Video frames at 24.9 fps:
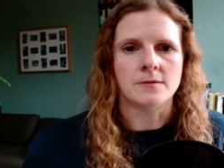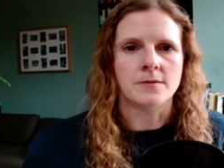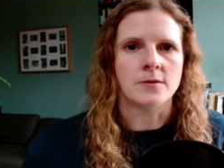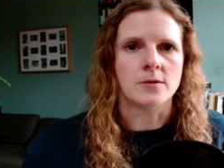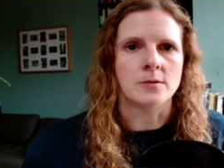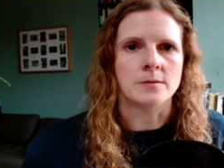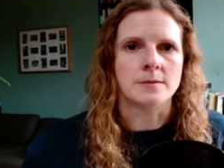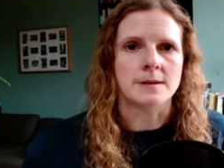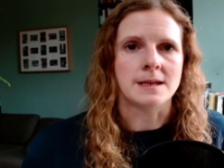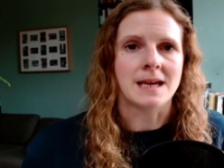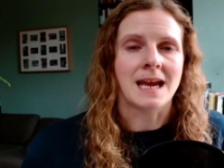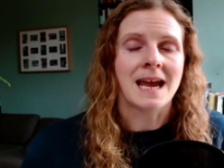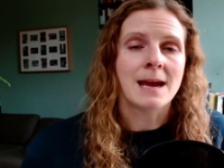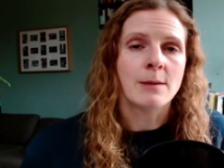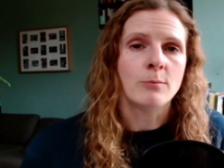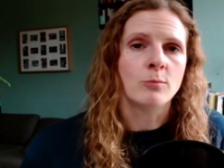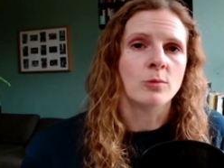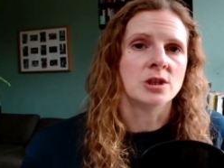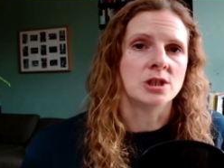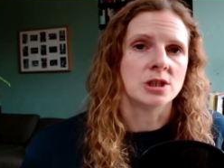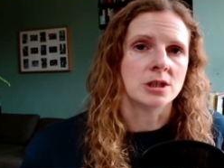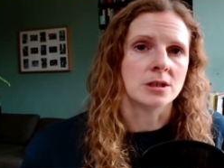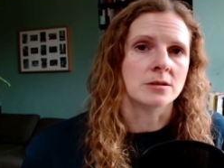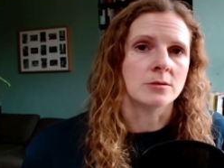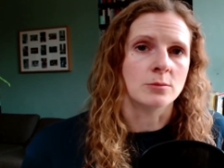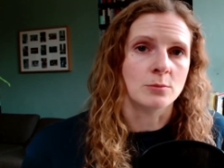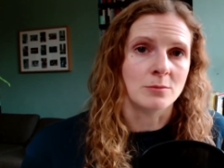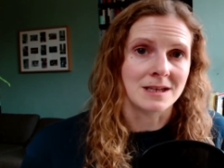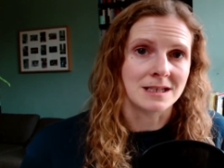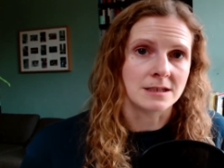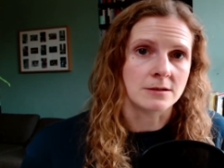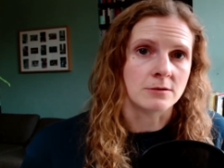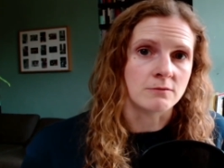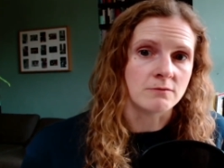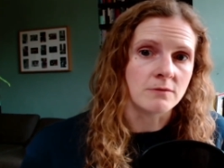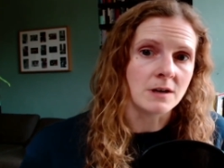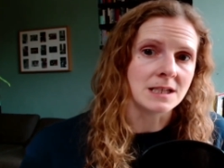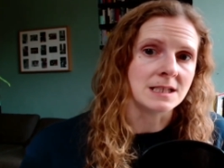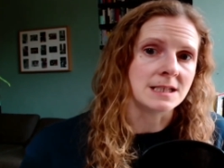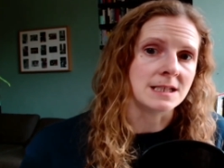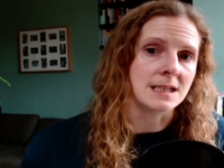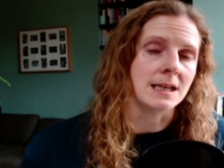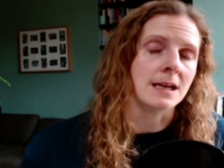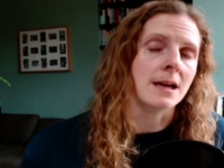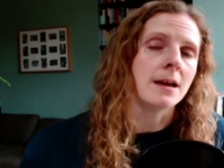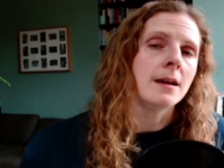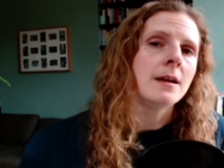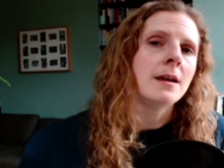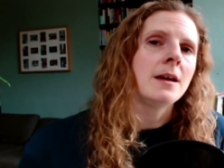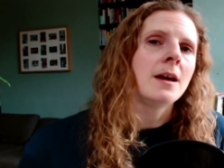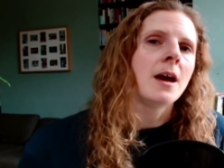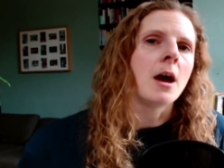from the EMWA journal Medical Writing